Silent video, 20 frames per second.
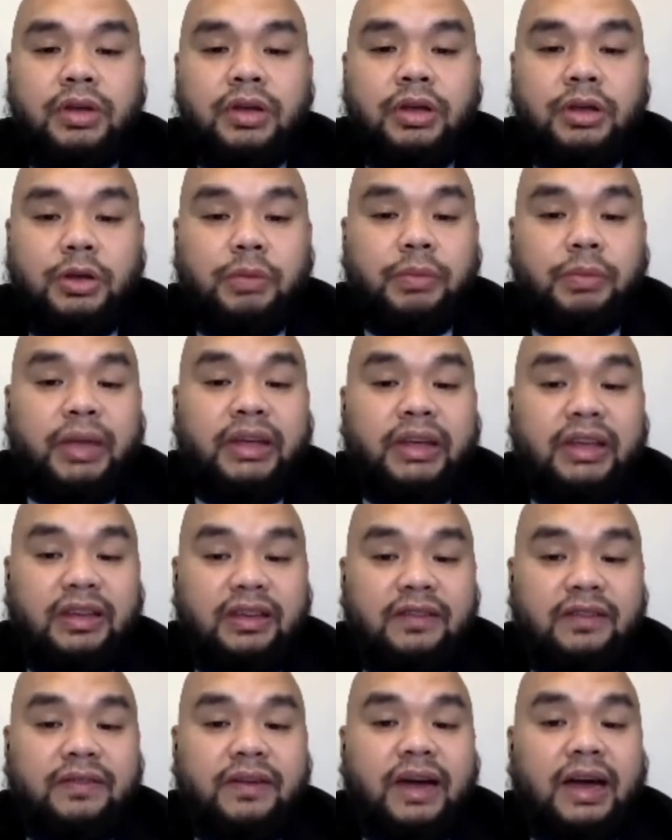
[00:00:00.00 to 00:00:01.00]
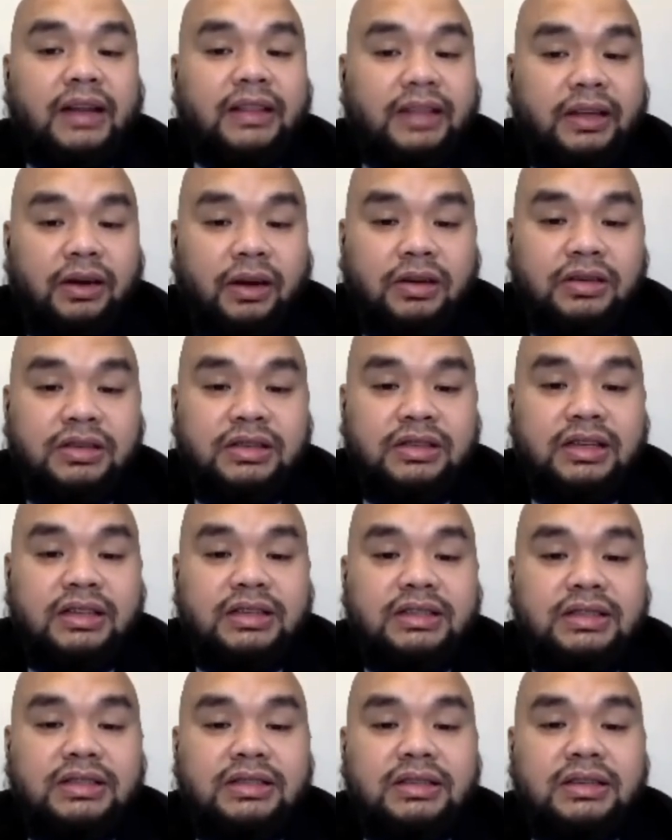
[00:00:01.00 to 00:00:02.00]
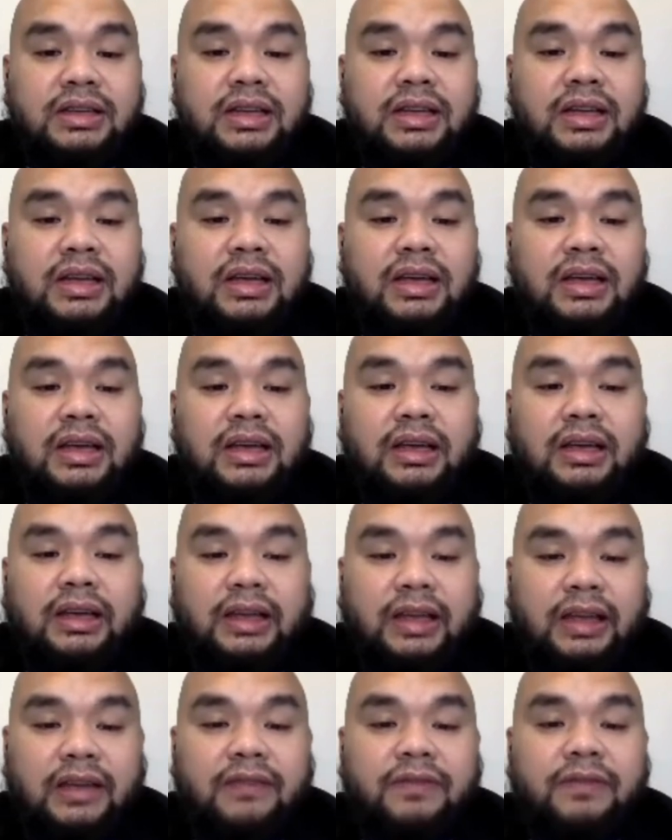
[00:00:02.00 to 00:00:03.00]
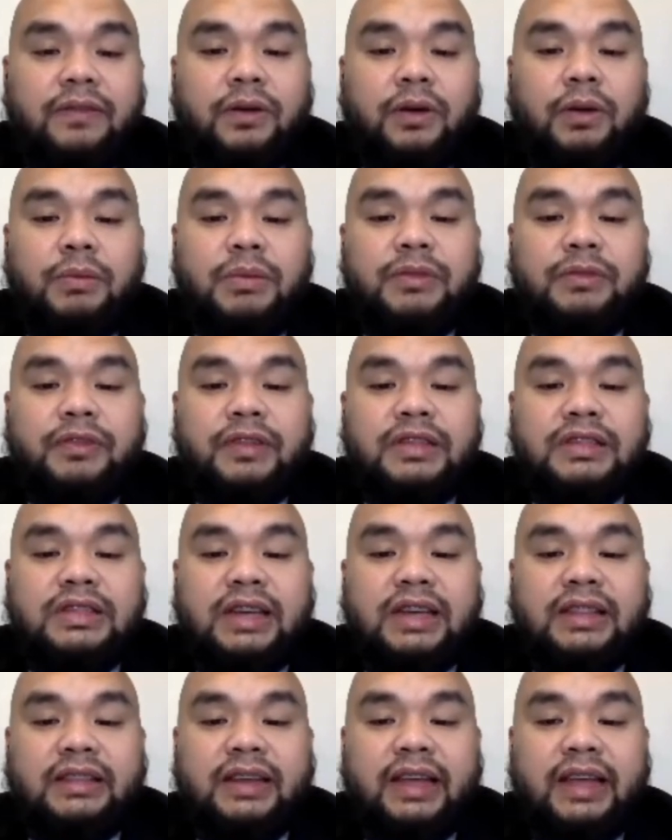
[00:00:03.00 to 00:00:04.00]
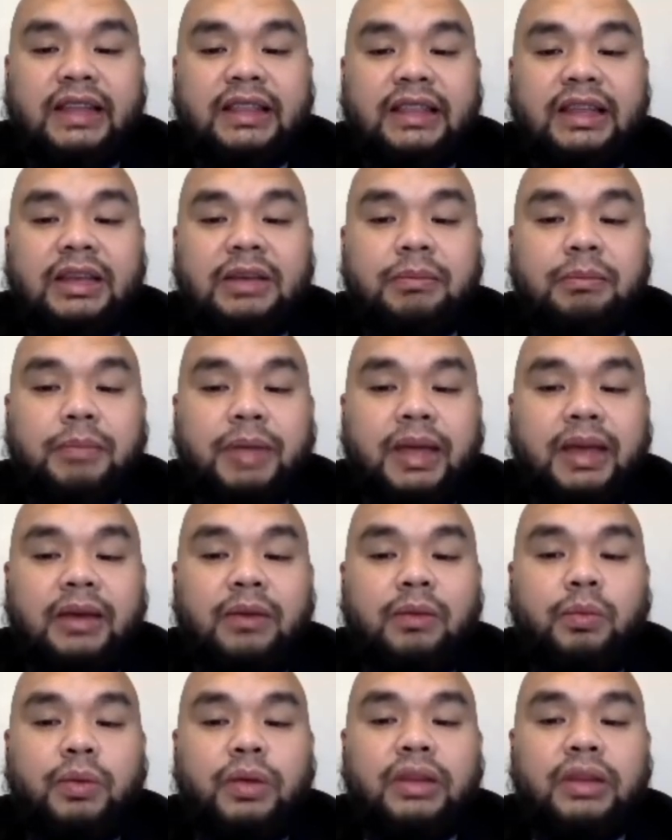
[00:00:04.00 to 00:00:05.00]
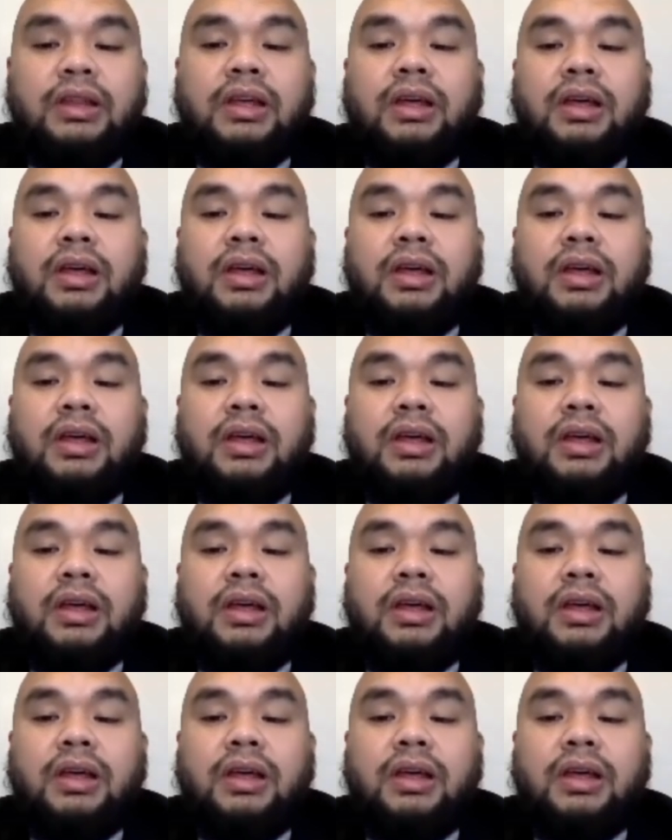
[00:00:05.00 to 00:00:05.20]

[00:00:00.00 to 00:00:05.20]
You may give antioxidants, give clomiphene citrate in men with